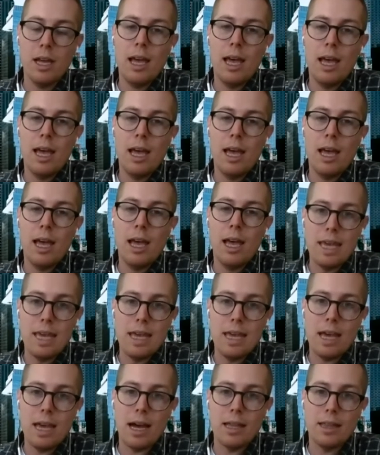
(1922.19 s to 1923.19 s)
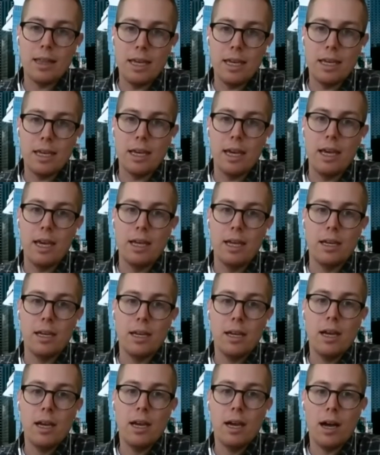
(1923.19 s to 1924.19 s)
And they can
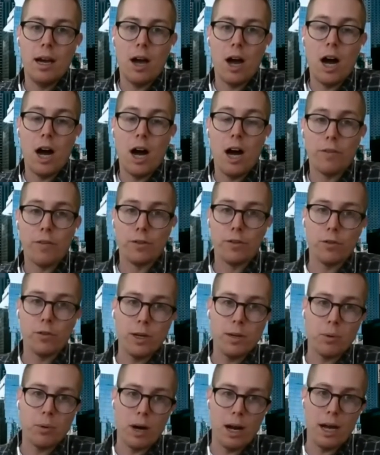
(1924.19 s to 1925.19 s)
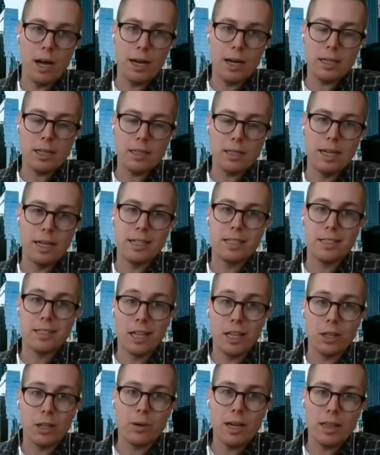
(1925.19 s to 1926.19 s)
offer free products that
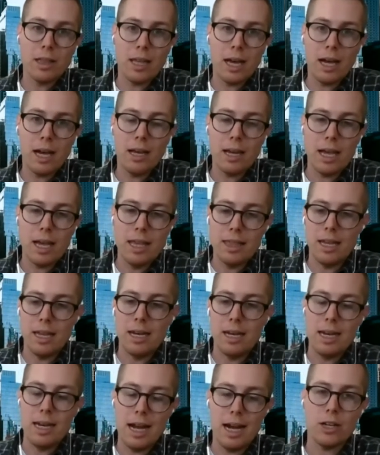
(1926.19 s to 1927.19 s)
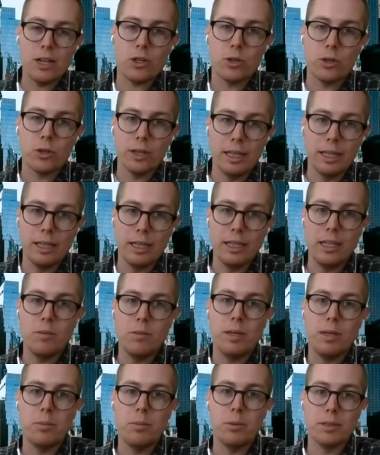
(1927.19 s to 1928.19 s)
accelerate that and that naturally lead
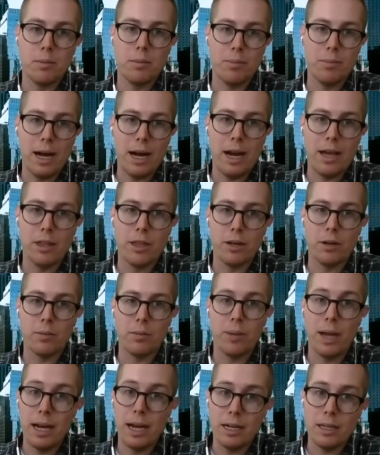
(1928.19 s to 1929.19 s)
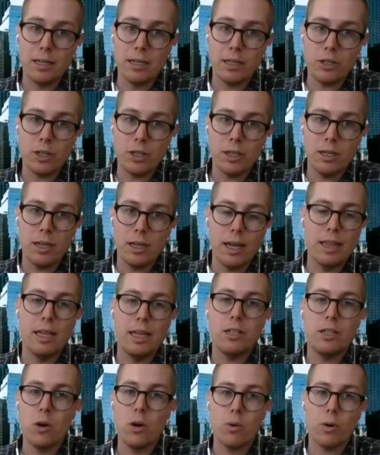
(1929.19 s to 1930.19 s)
people to buy their paid edition, and
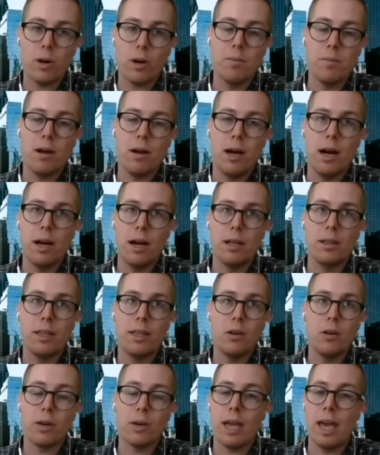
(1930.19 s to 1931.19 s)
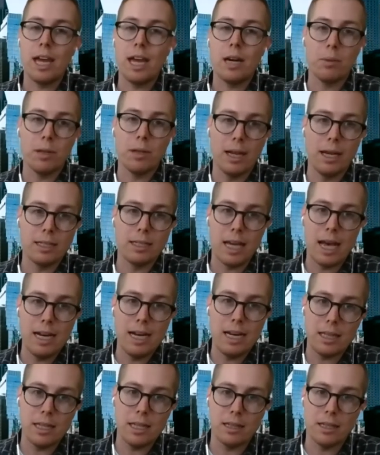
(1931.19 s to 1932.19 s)
they don't cannibalize
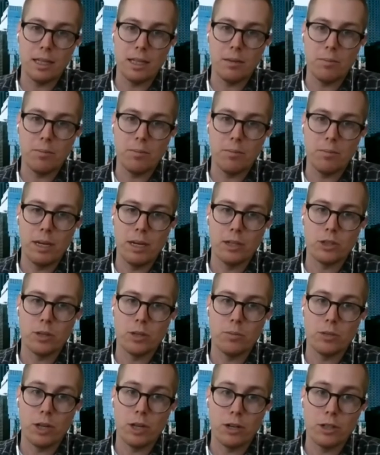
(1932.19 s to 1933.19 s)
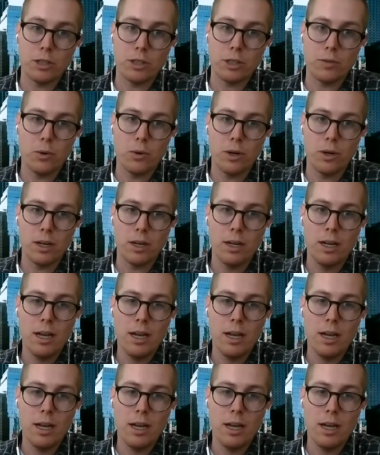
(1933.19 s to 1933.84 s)
anything that MailChimp charges for.